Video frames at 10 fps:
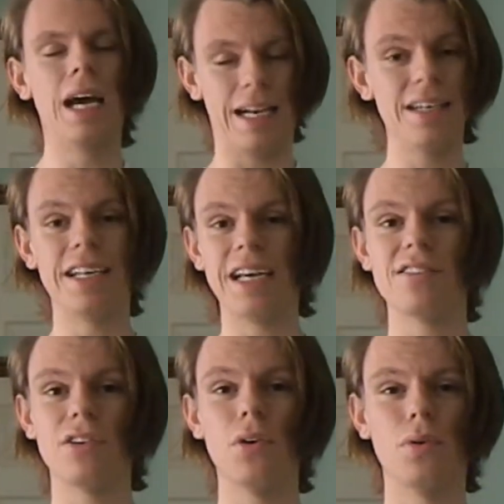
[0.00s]
and
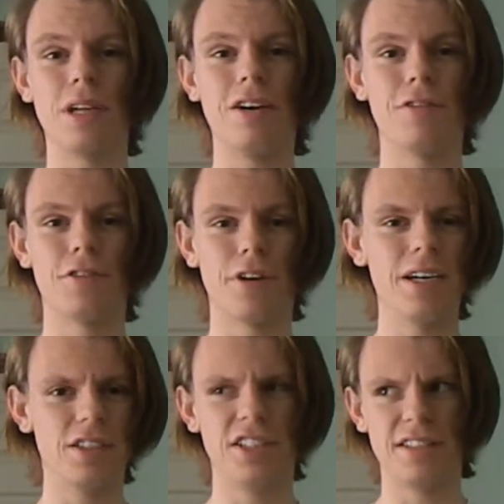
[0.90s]
gets called out for it,
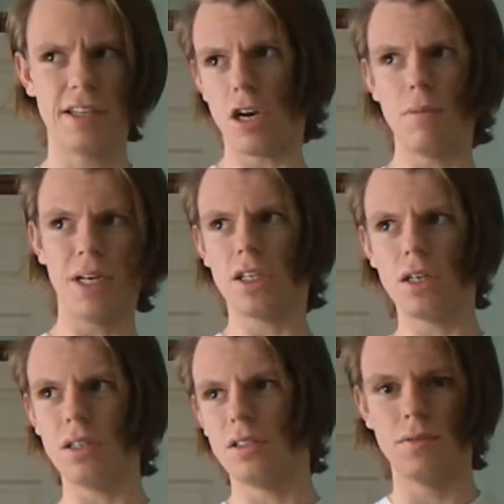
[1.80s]
and she's like, oh my
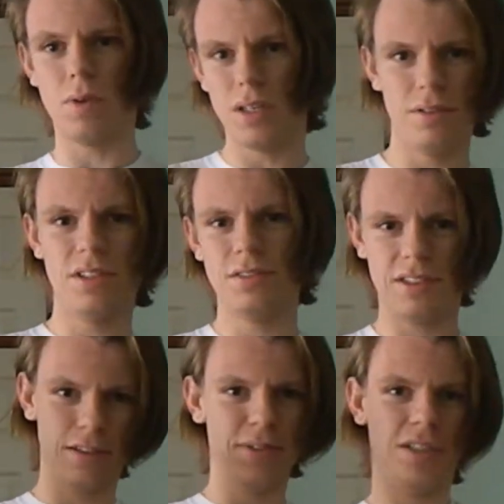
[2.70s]
god, why would you
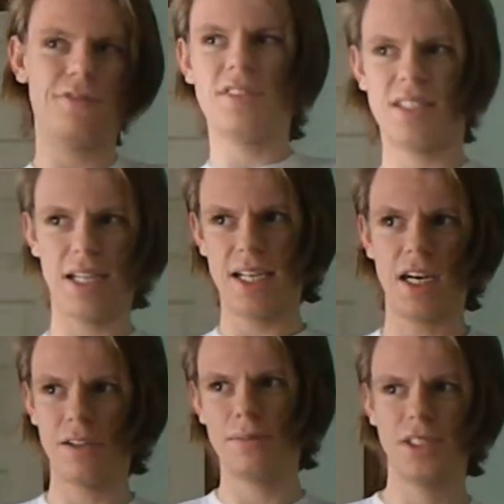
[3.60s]
tell me off for saying
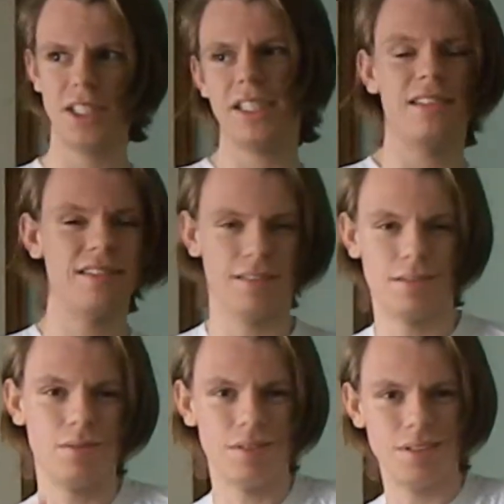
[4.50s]
OMG? It's
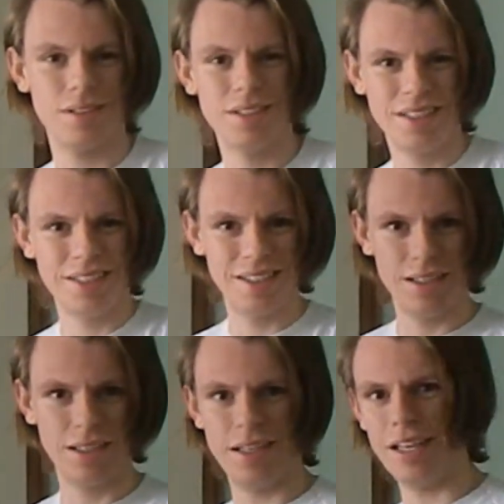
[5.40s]
just what the
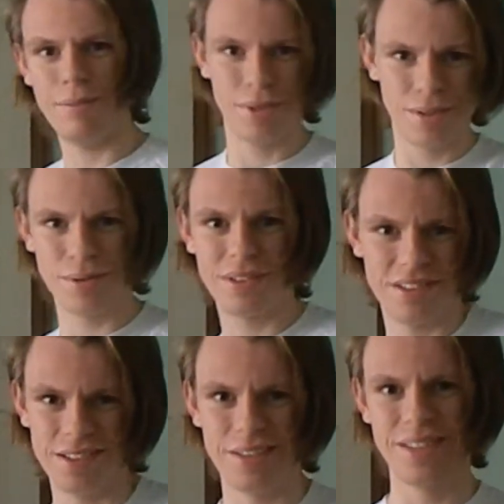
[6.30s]
hip youths are
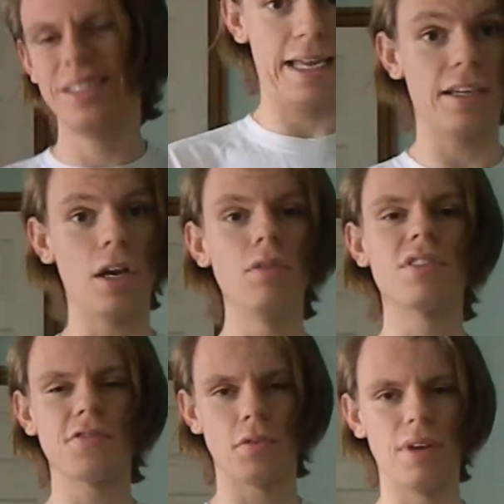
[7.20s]
doing. It
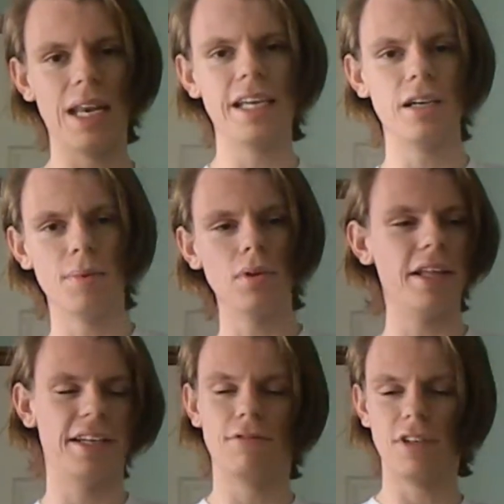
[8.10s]
goes for relatable
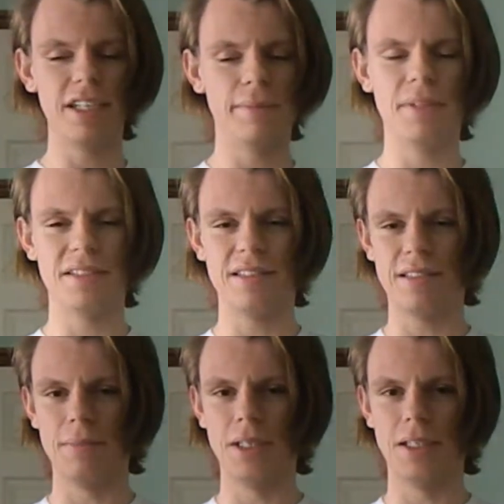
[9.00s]
and it really misses
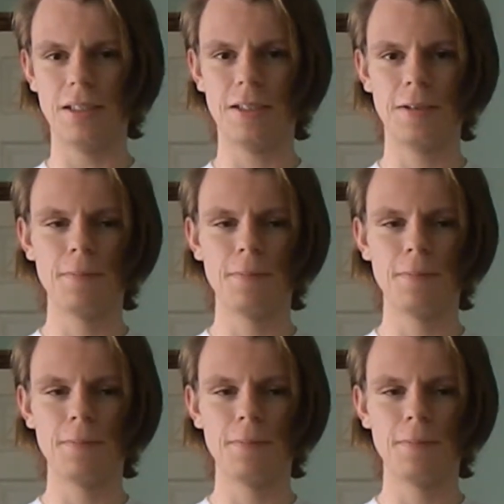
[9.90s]
the mark.